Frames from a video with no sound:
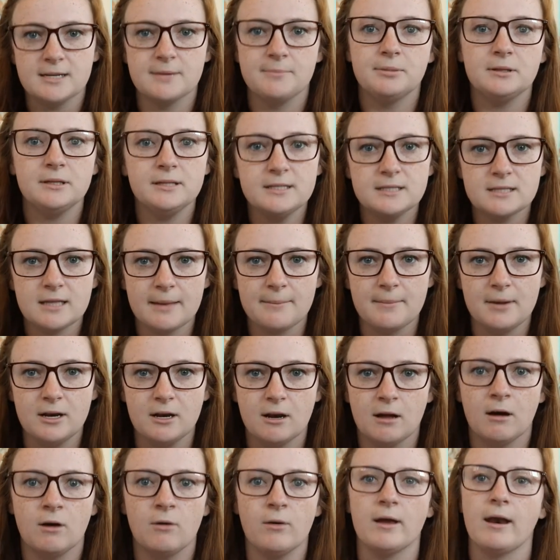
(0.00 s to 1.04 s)
please let me
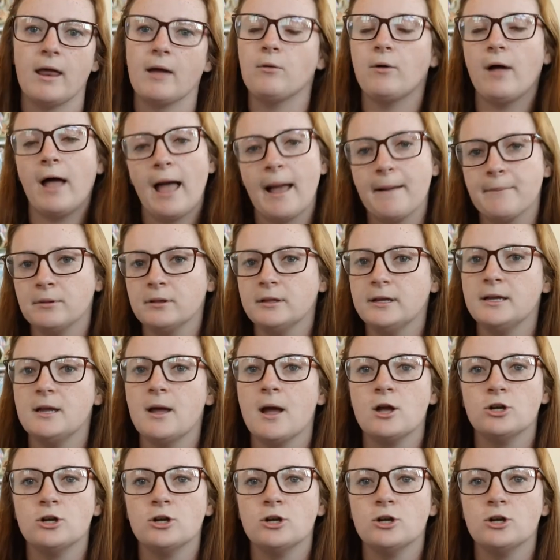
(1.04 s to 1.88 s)
know and I will happily